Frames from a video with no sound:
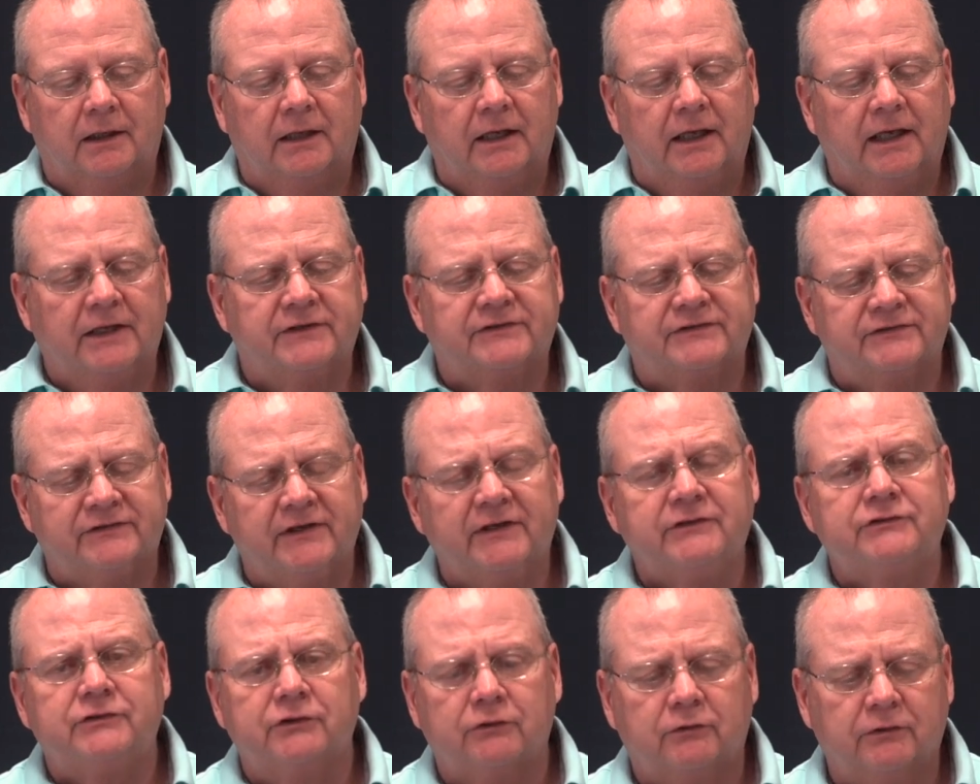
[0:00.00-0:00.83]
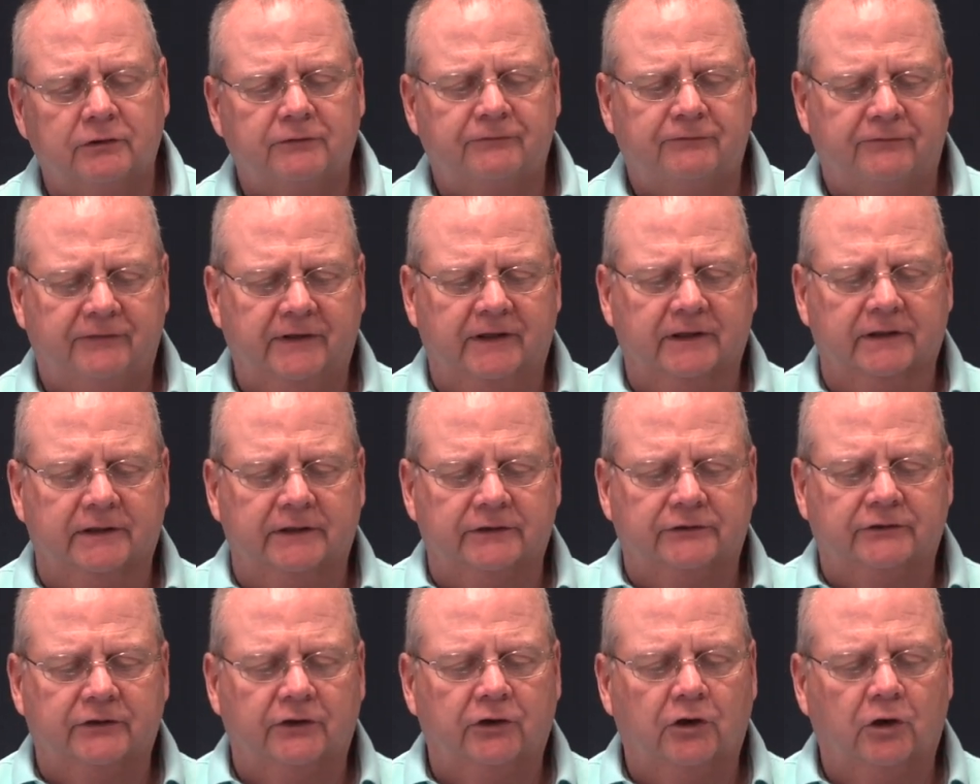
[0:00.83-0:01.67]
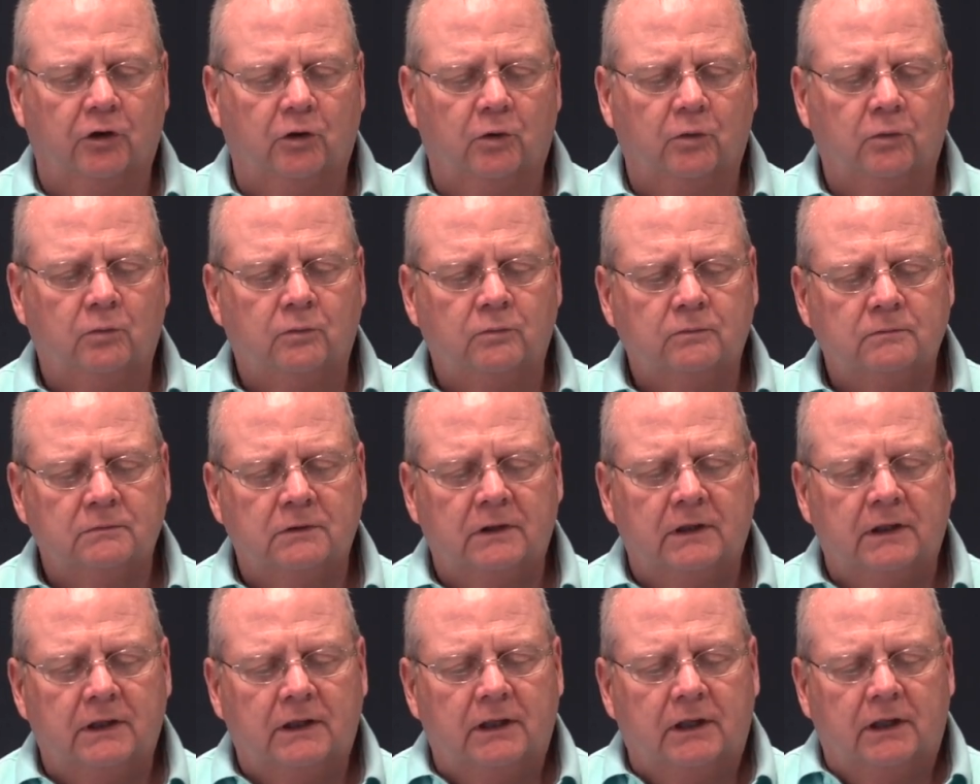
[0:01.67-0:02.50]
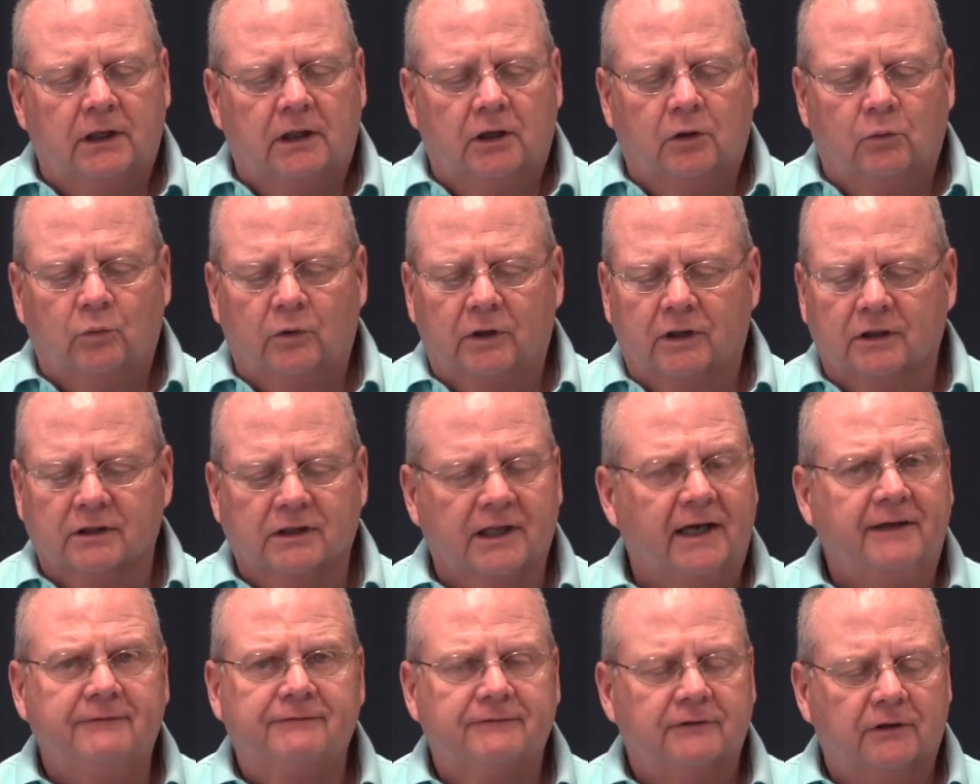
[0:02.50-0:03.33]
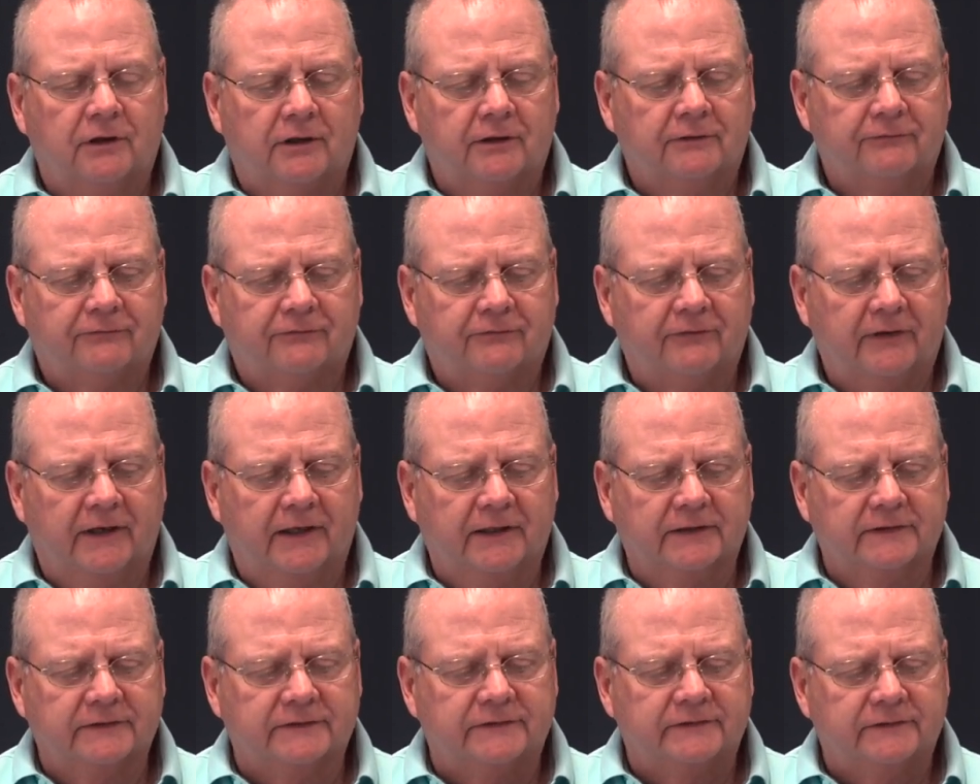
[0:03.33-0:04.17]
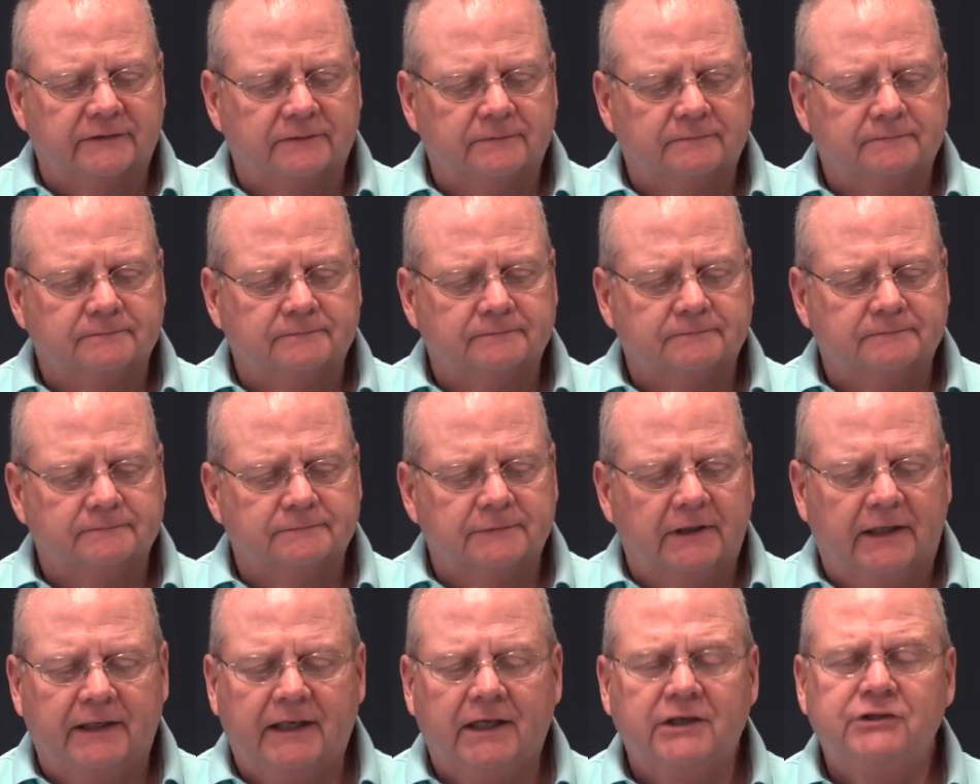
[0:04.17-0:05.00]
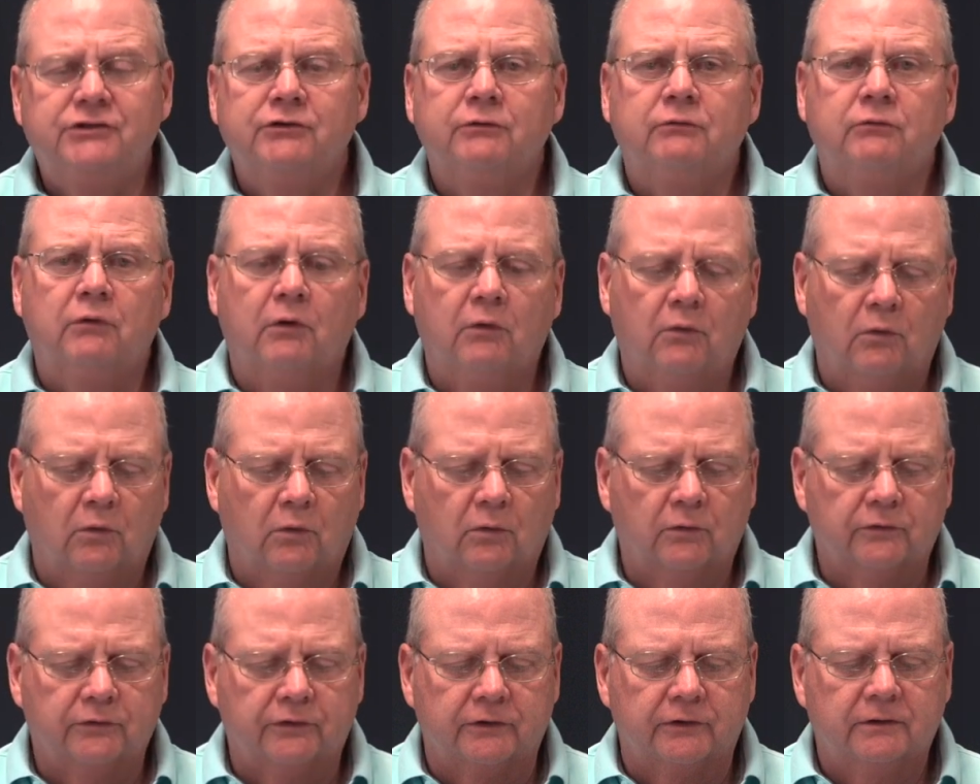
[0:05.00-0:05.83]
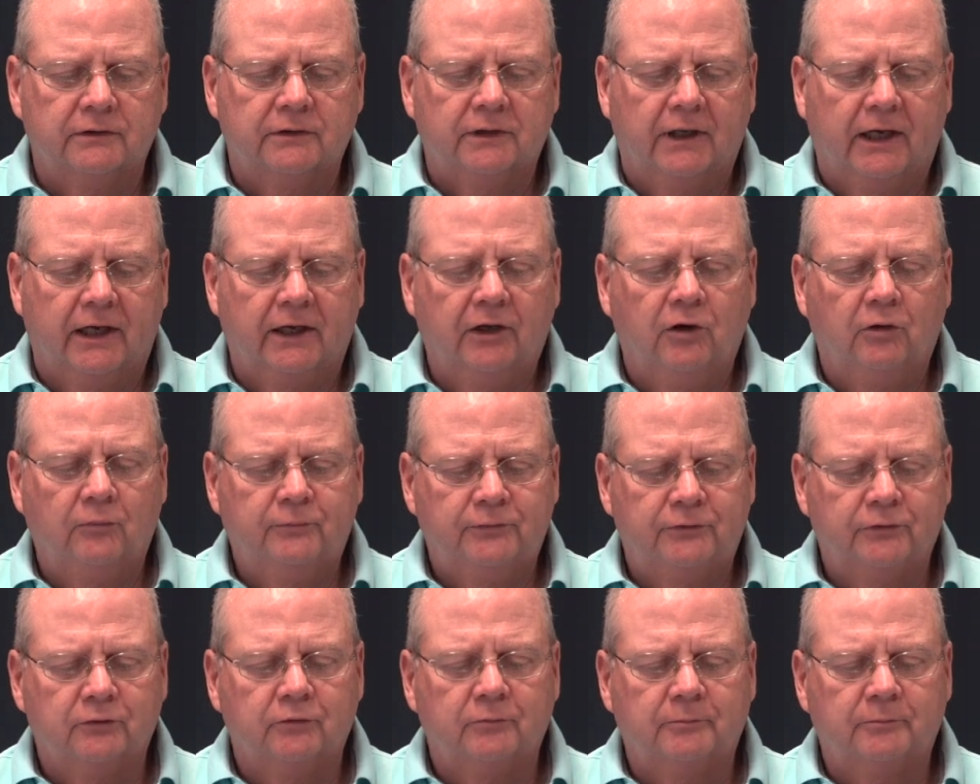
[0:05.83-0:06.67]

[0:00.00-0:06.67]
It's such a good feeling to know we're lifelong friends. And as you grow older, I hope you'll